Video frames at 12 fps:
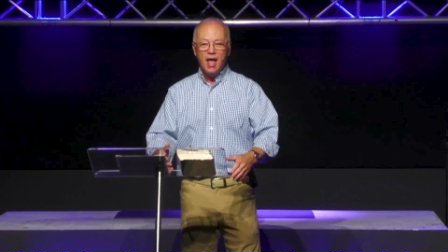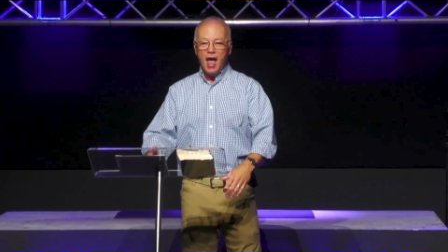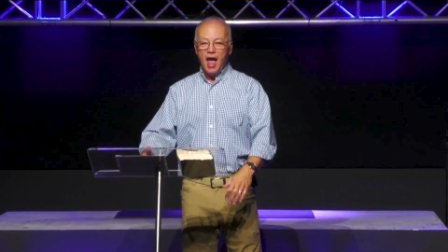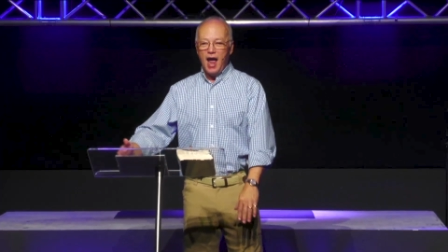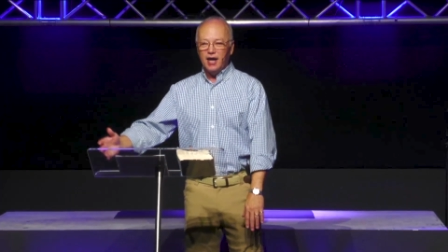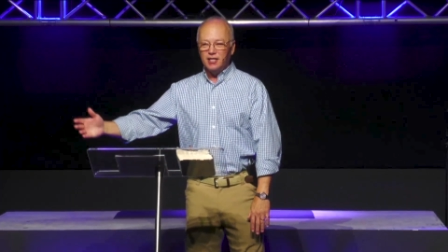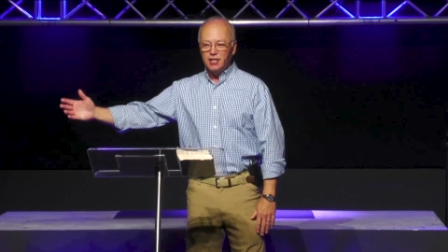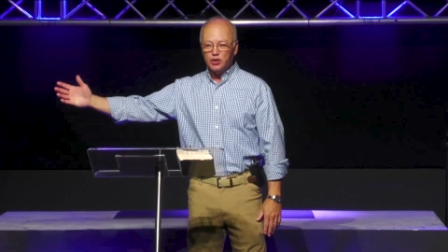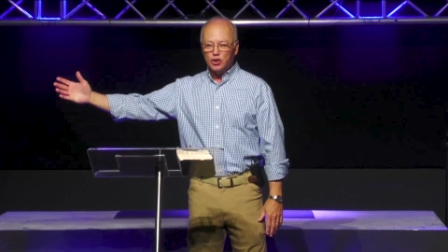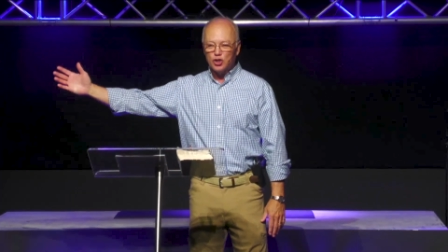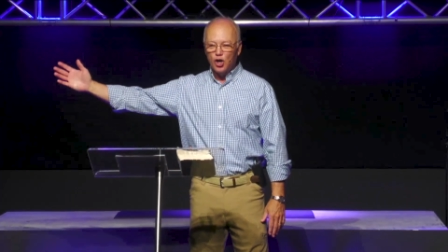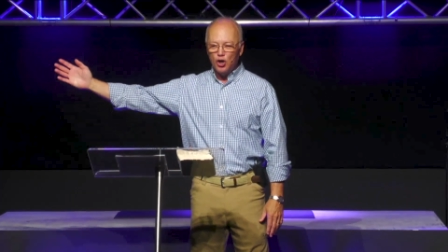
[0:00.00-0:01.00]
and these
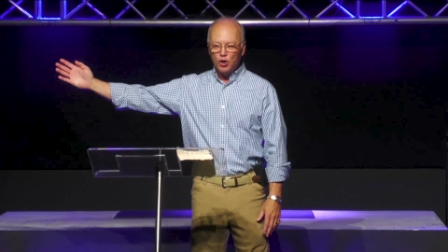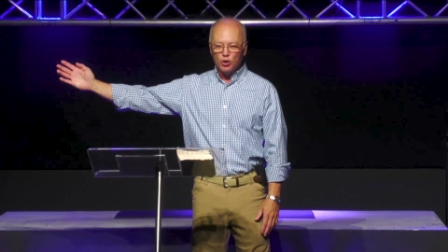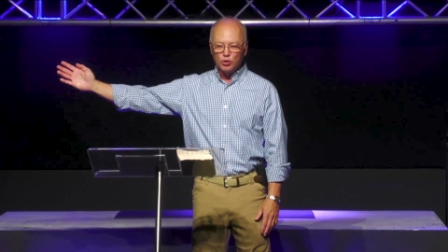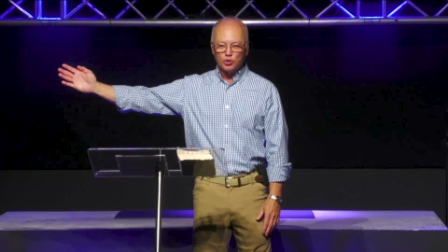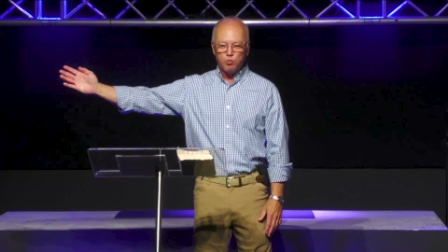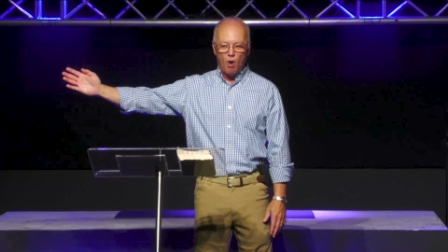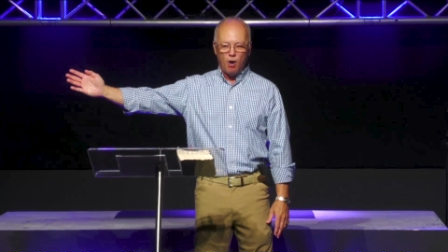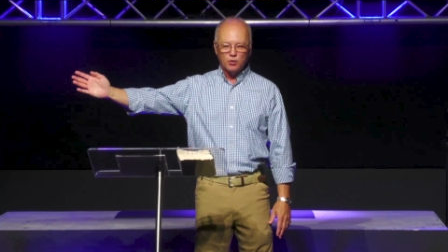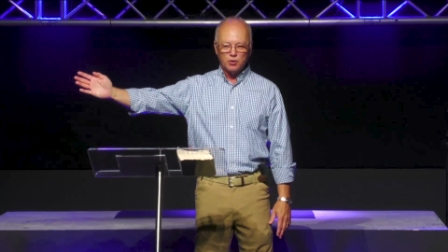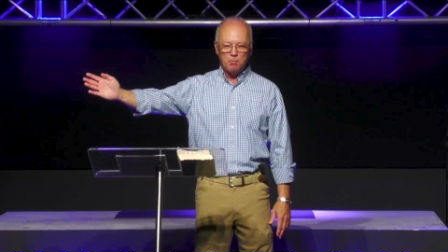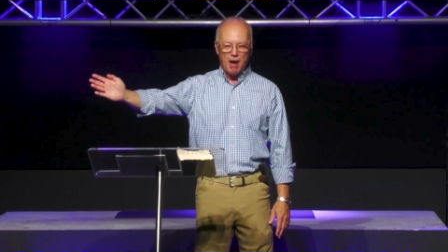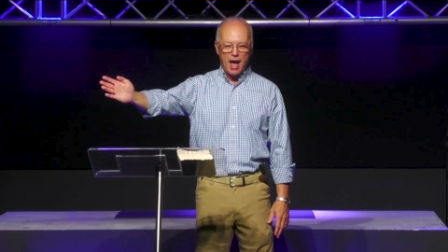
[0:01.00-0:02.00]
girls walked
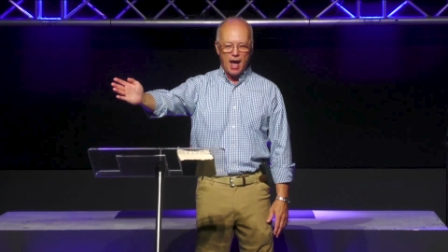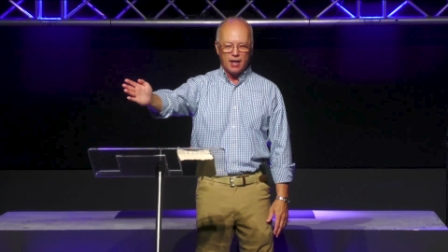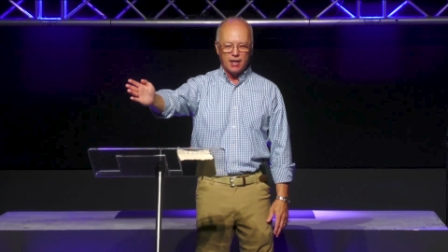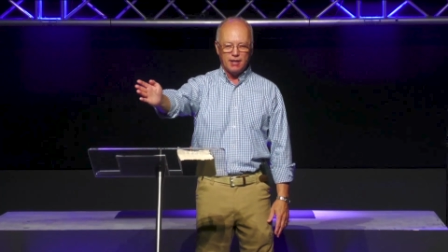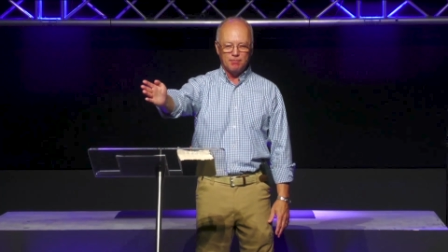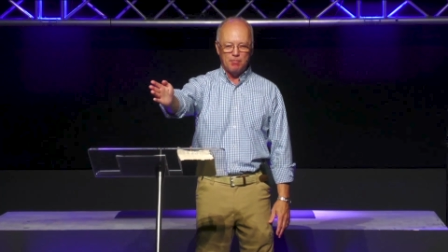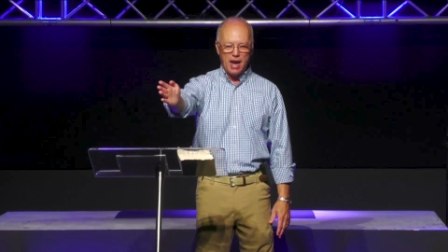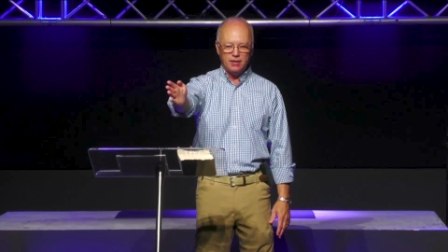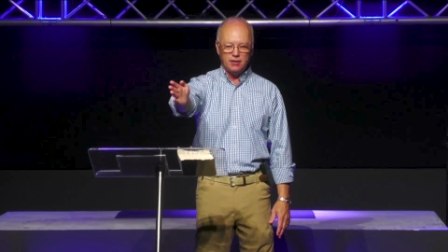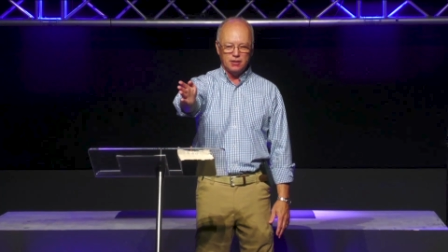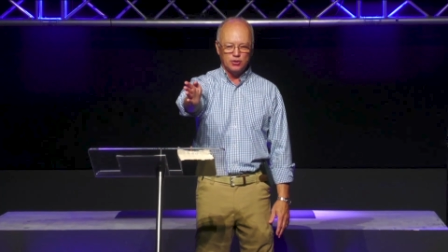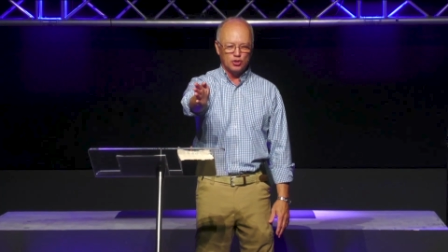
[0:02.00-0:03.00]
by in
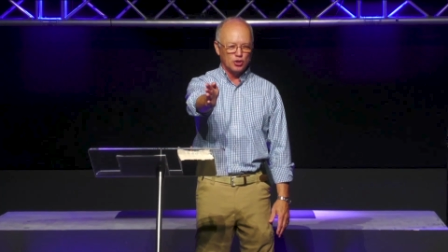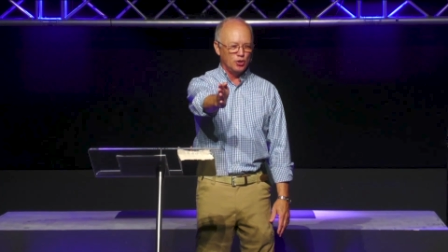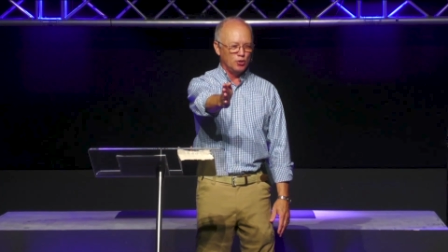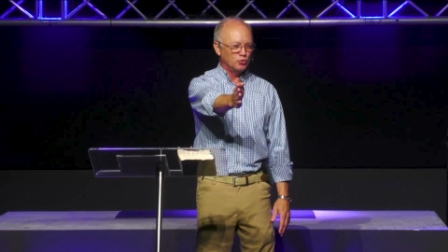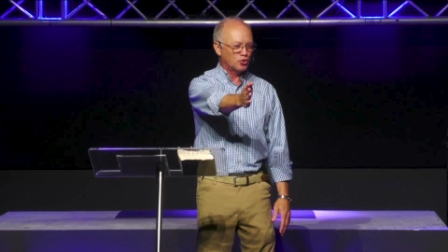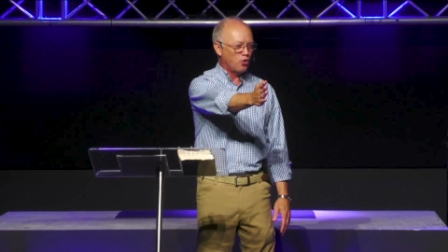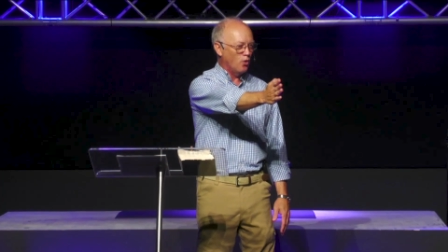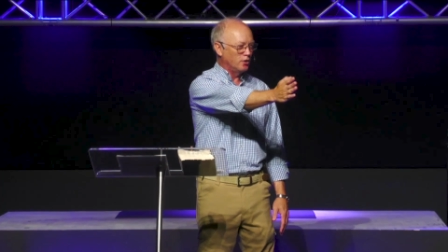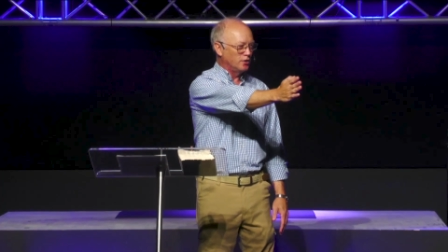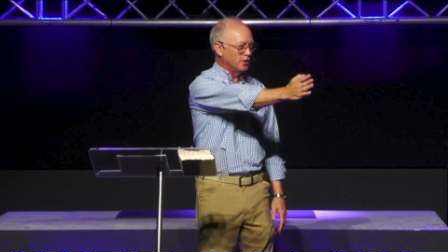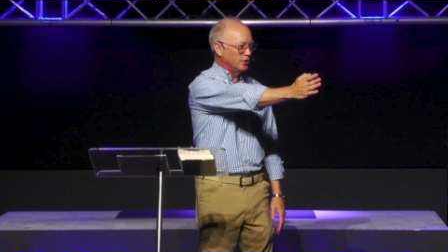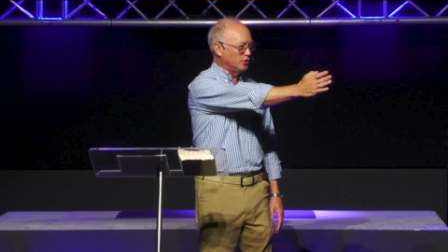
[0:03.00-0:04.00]
bathing suits toward
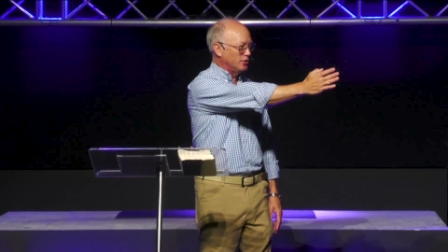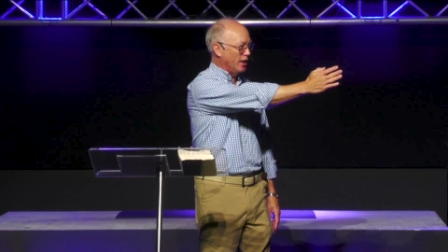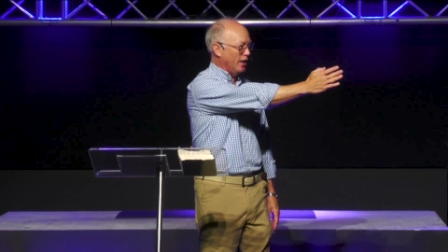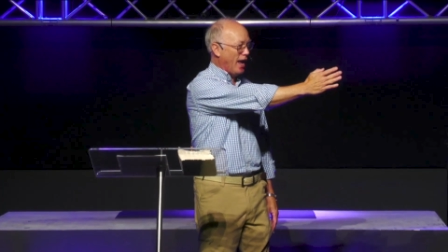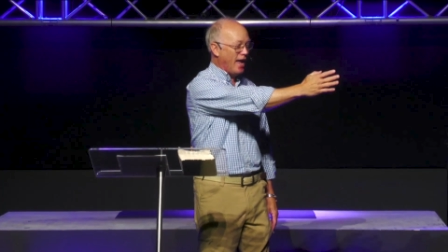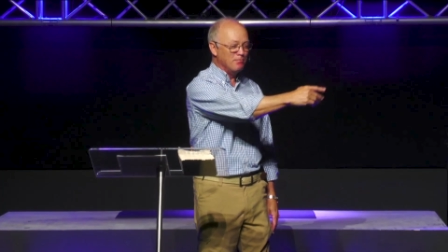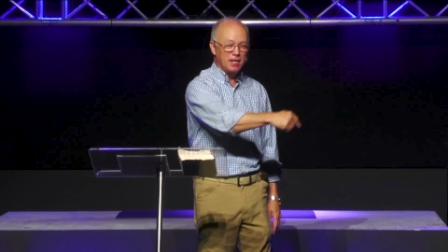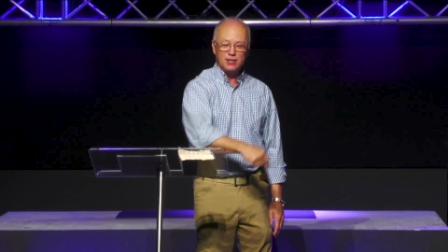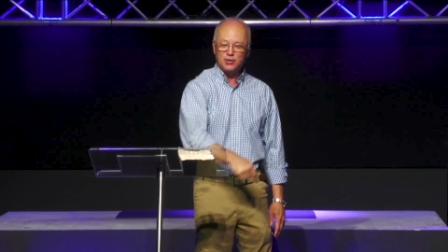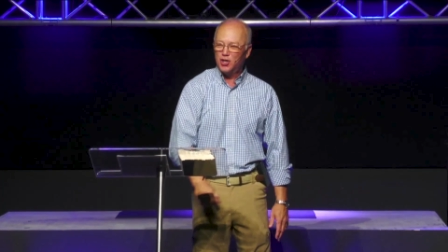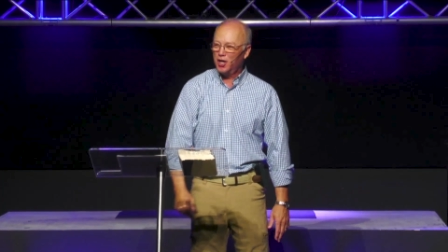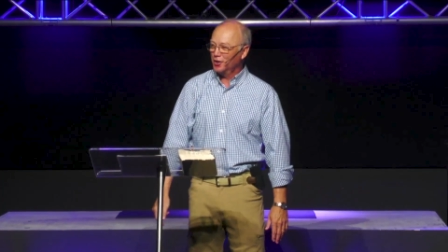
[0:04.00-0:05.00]
us, and me and
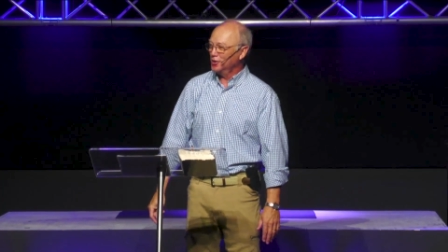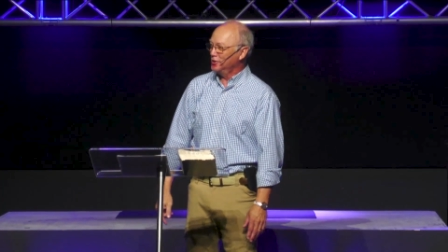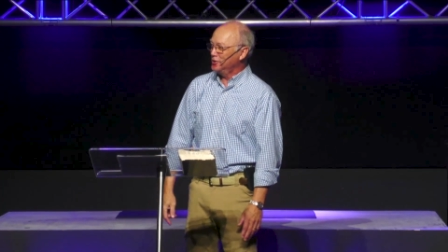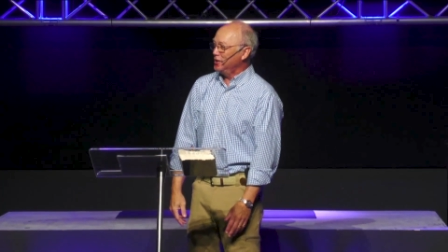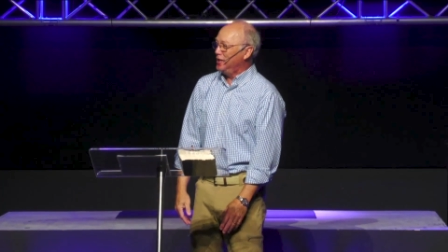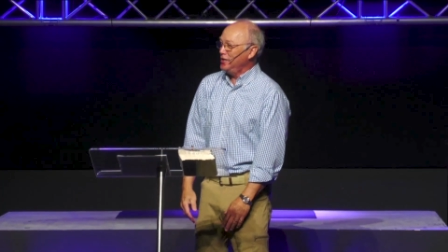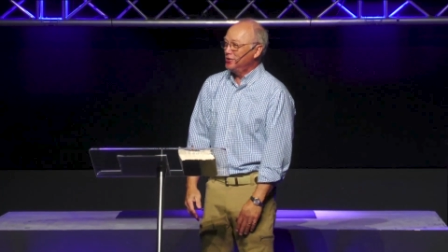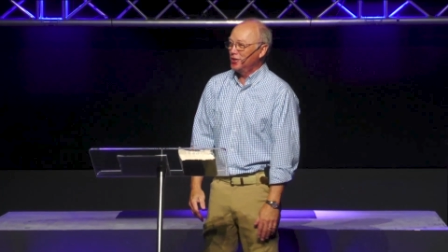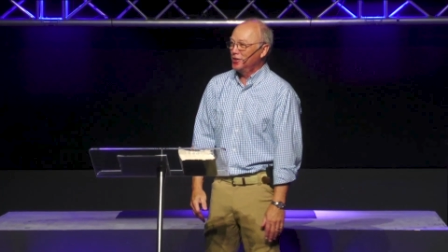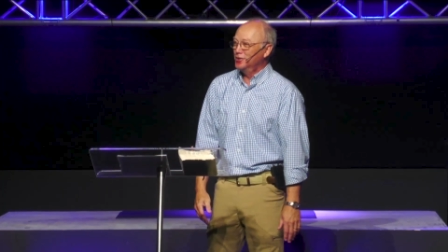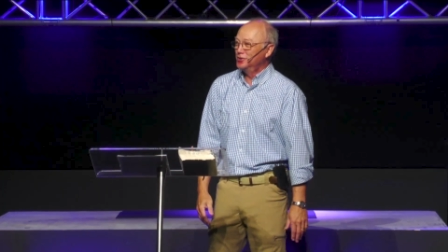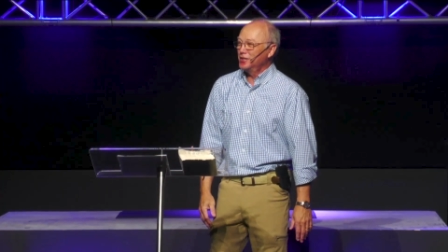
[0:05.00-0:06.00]
Chuck looked at each other
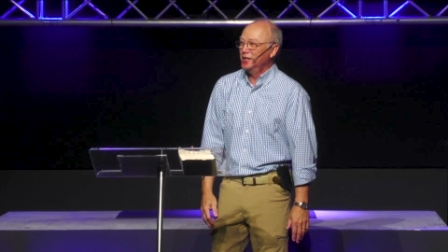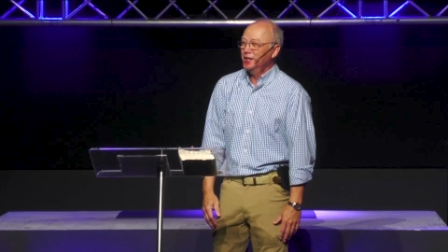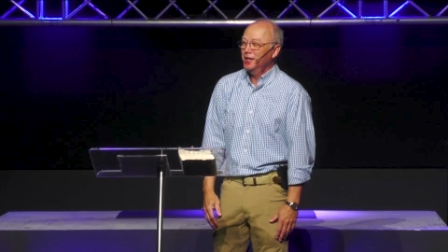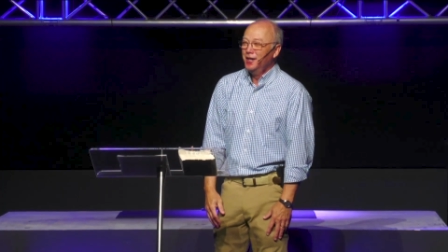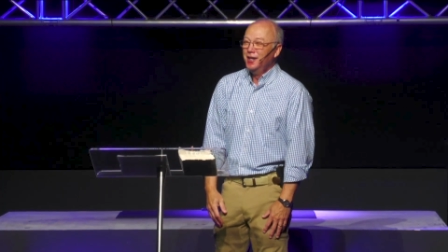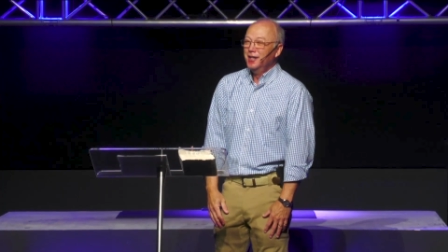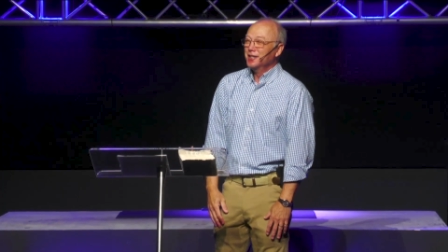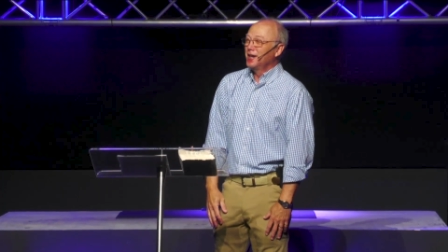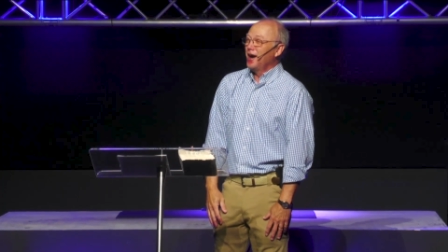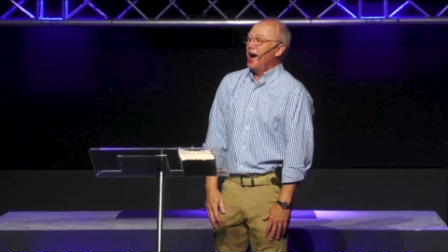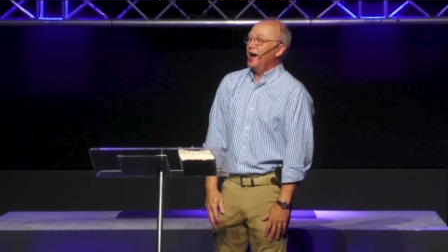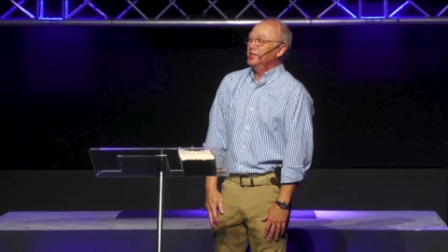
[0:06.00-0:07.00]
and said,
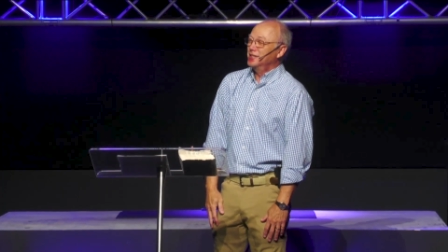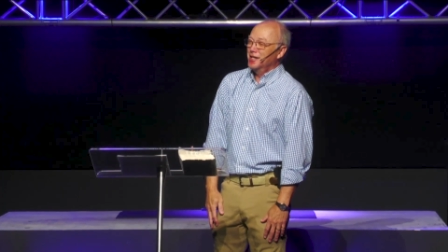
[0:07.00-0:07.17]
God does